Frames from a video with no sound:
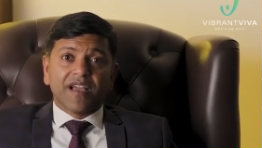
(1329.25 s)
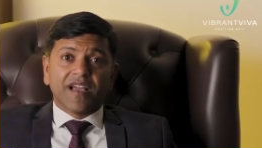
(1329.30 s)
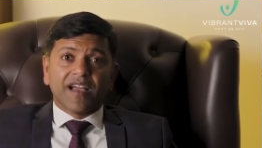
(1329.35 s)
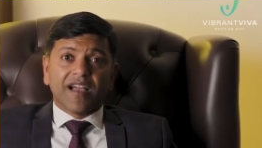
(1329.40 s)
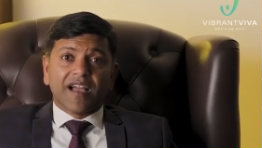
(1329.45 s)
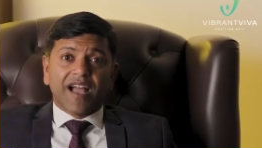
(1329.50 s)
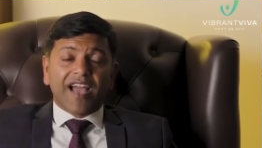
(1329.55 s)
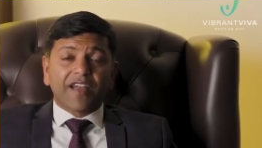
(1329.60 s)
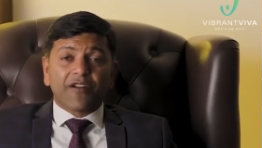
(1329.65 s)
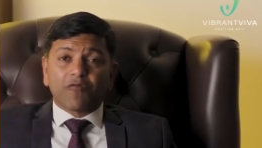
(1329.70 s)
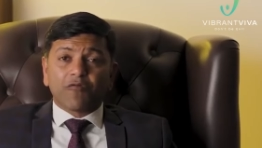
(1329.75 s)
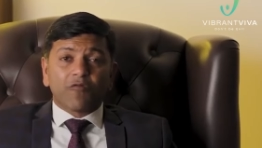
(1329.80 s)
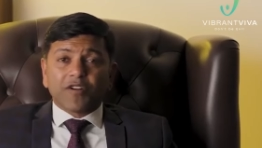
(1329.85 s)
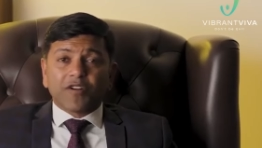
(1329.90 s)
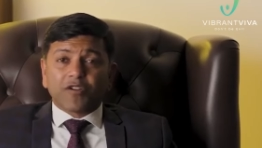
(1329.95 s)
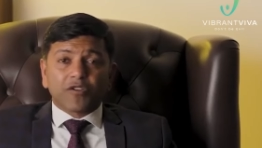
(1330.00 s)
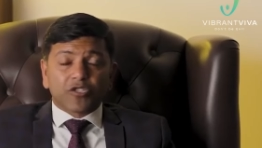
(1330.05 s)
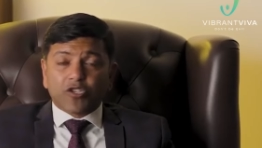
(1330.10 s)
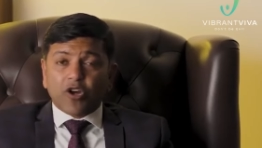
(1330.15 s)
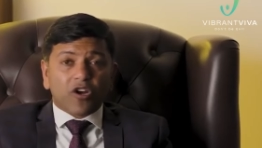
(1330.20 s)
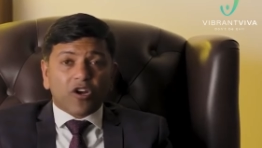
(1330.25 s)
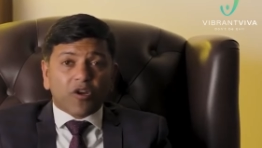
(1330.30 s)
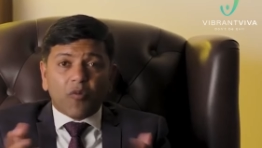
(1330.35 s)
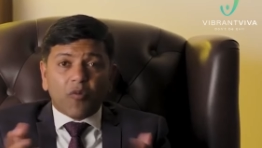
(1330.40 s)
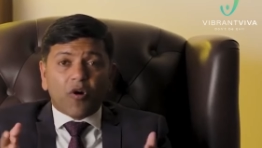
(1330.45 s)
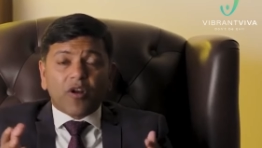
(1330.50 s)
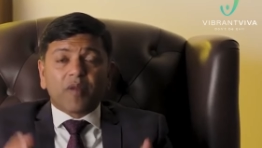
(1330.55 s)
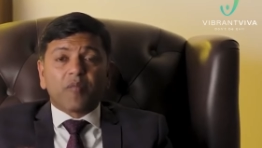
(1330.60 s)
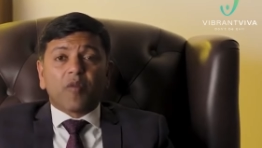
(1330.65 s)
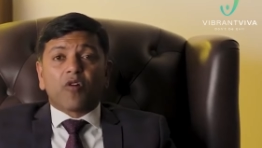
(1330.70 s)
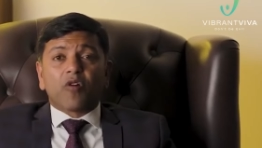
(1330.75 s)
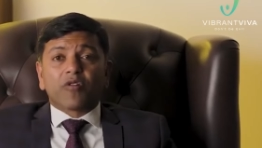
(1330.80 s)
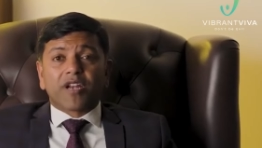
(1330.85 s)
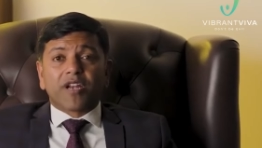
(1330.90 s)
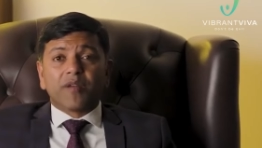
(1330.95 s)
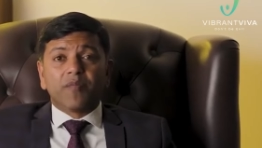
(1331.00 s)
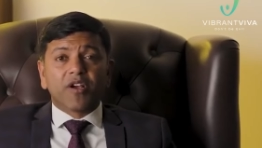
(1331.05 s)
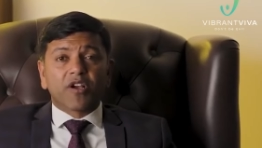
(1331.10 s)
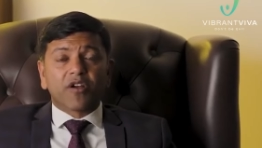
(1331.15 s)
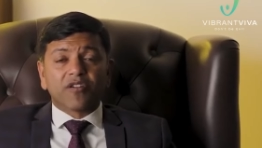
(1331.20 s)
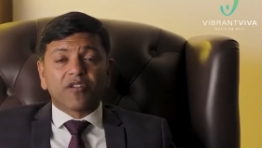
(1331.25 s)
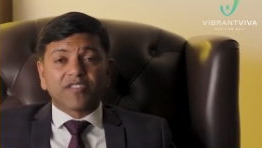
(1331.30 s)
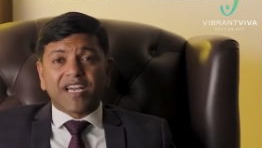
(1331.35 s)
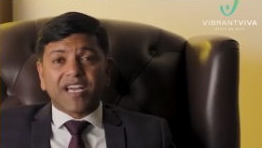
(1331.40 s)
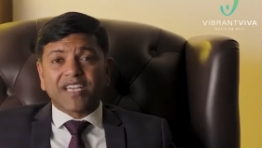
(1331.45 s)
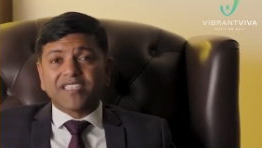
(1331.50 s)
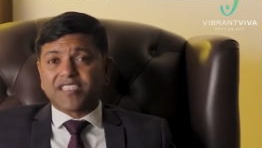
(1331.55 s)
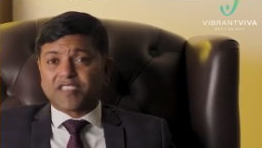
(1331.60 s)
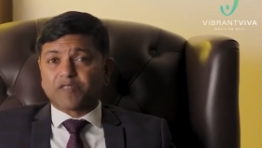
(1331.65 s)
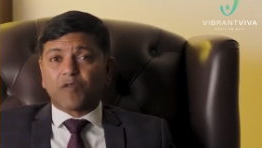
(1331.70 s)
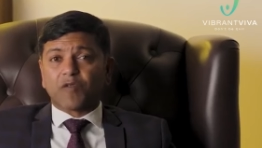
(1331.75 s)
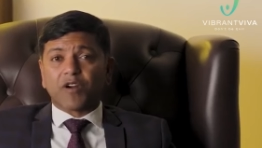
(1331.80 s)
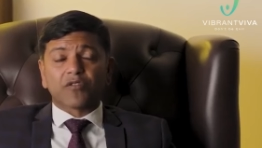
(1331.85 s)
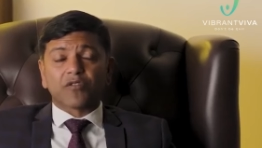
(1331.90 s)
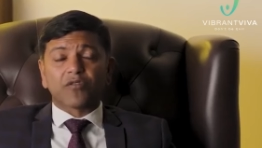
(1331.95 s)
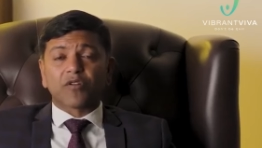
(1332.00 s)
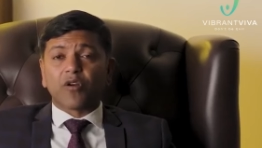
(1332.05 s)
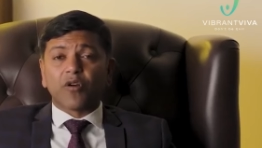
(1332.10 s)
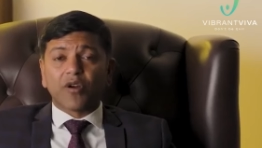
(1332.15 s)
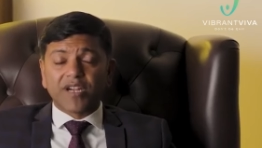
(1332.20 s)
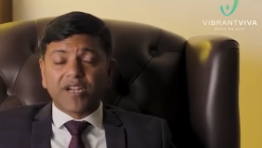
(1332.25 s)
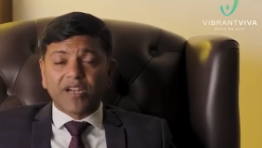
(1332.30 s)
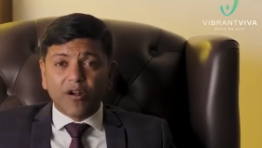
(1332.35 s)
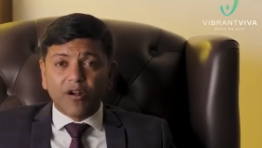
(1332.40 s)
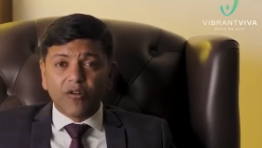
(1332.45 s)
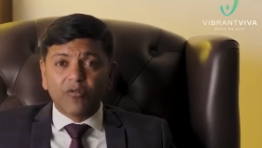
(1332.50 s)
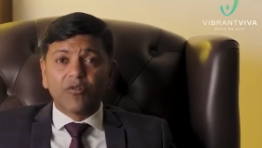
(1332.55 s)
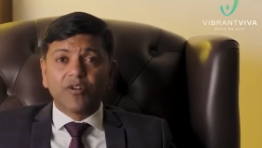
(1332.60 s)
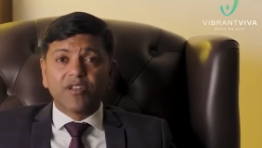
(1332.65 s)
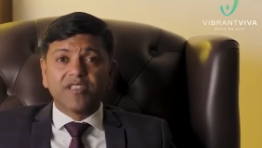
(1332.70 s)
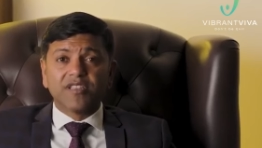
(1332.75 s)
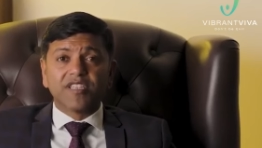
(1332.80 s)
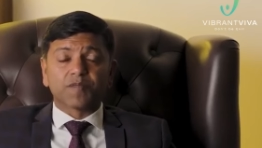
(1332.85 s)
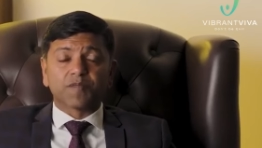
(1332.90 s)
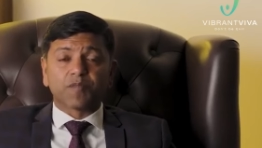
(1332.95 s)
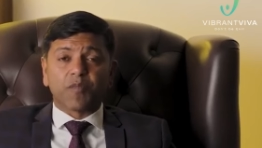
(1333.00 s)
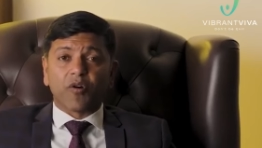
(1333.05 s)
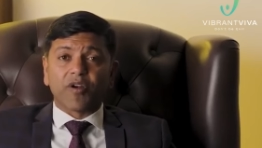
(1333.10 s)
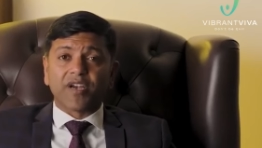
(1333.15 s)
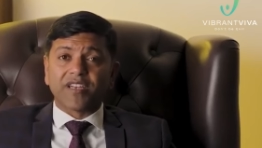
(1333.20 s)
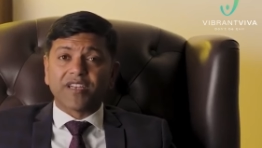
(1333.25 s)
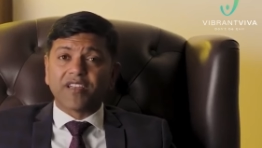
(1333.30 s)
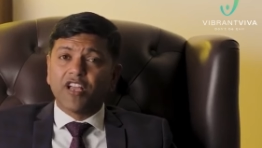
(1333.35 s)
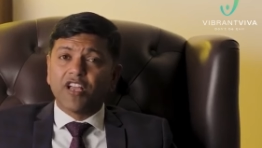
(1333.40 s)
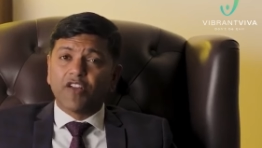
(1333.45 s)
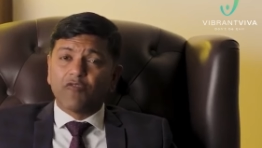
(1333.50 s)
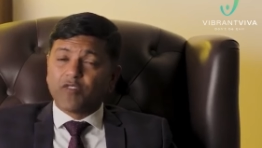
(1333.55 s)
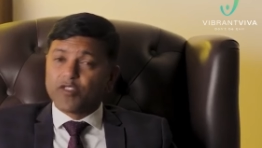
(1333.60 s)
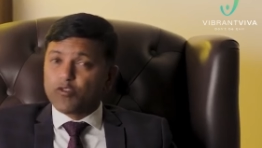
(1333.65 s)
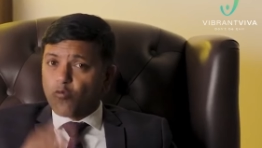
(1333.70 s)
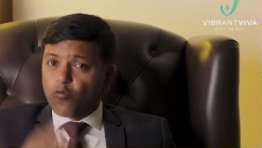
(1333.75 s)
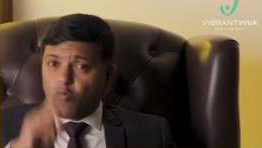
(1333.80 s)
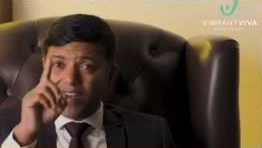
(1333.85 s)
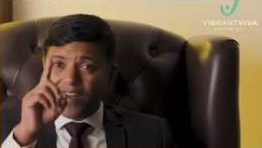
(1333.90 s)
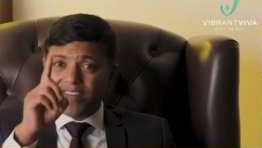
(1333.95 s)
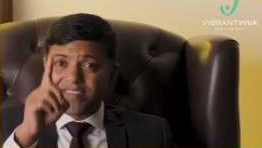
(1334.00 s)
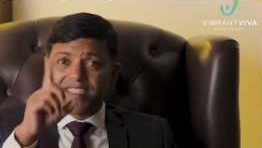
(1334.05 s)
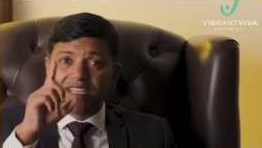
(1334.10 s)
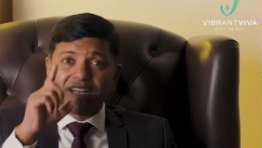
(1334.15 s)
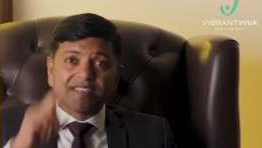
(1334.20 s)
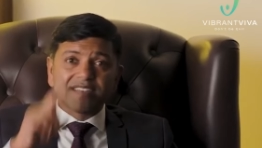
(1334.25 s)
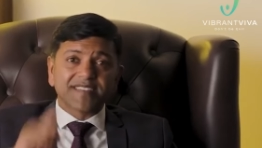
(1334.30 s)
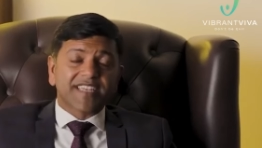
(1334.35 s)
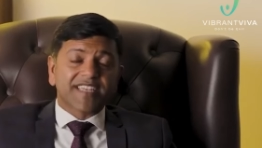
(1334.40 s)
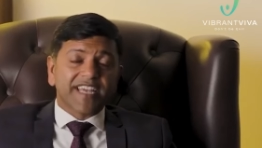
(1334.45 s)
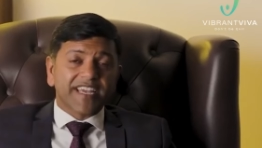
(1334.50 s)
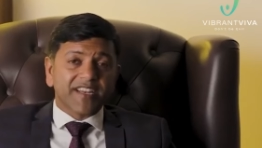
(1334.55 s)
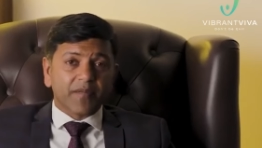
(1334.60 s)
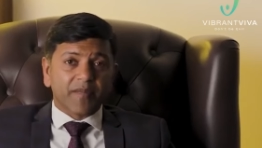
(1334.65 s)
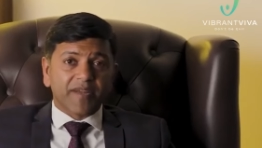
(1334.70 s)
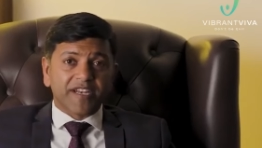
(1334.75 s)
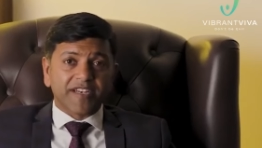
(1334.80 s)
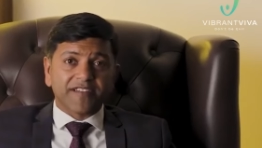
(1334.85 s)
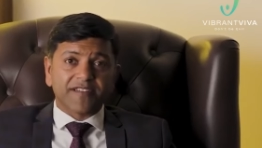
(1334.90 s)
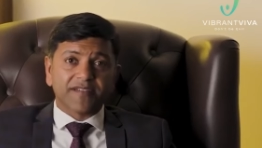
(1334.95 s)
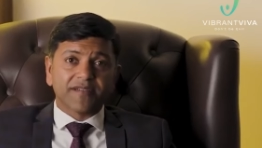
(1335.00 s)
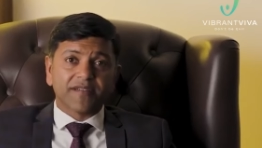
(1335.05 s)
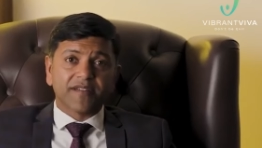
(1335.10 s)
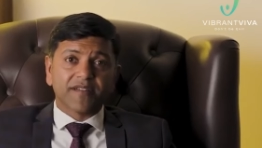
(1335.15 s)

I don't want to talk more about it because I just want to conclude this point with one single statement.